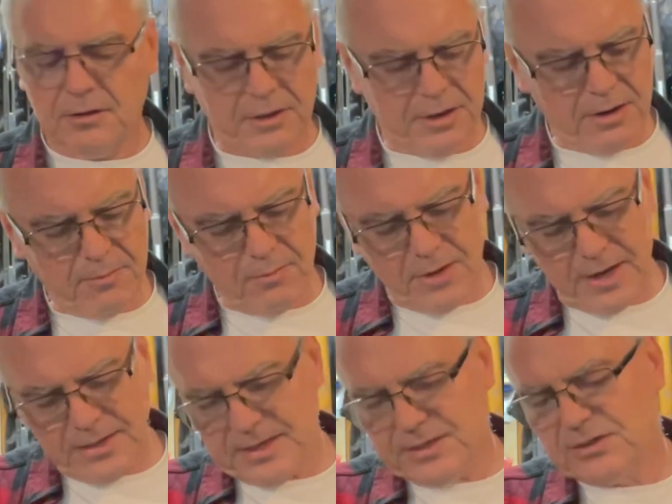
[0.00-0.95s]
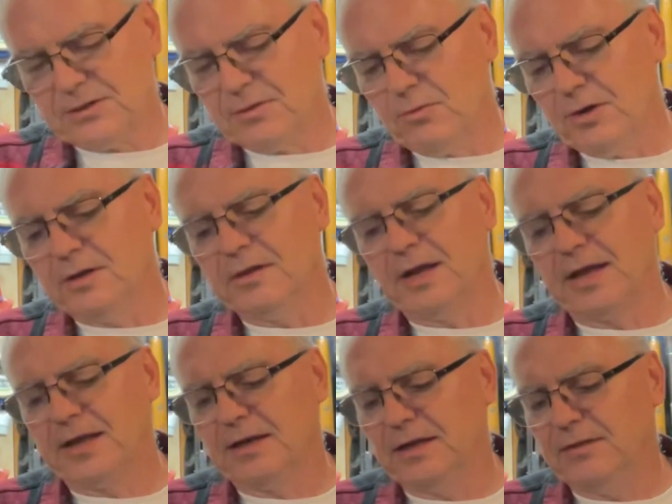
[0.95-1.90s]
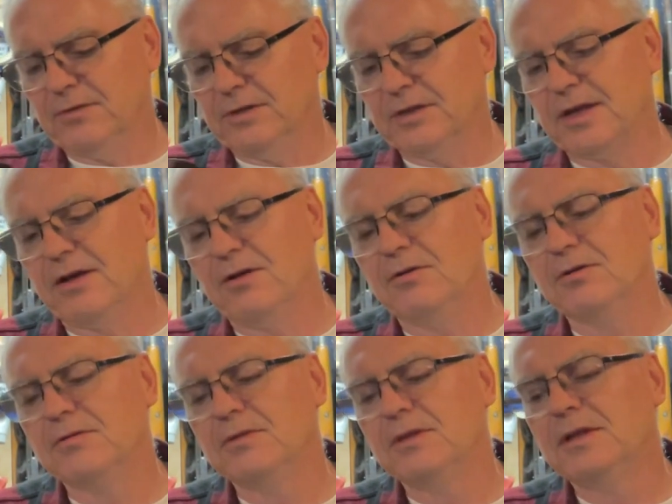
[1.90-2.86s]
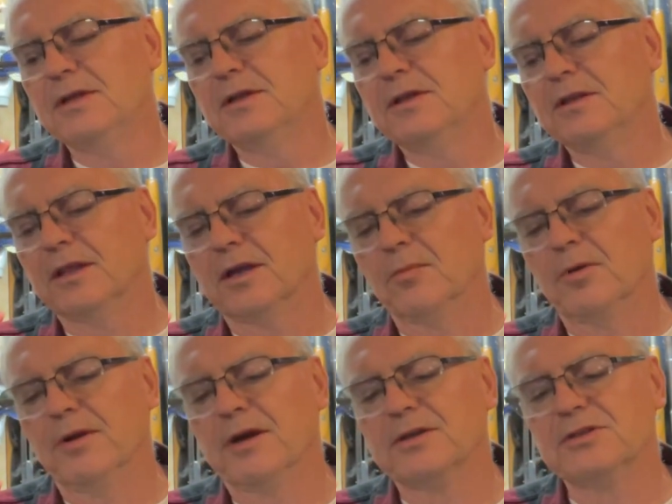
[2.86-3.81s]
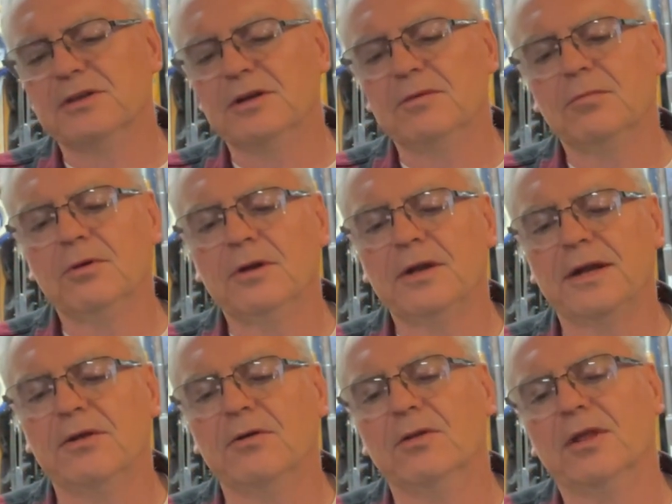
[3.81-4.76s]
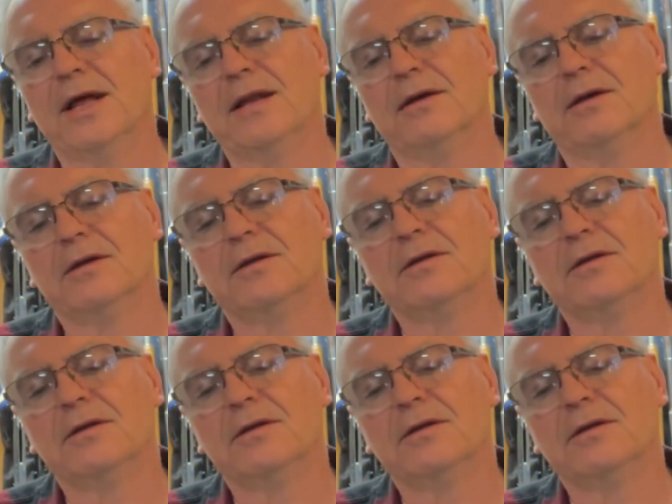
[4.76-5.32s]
number on these somewhere that I could even tell, like a production number. I know a lot of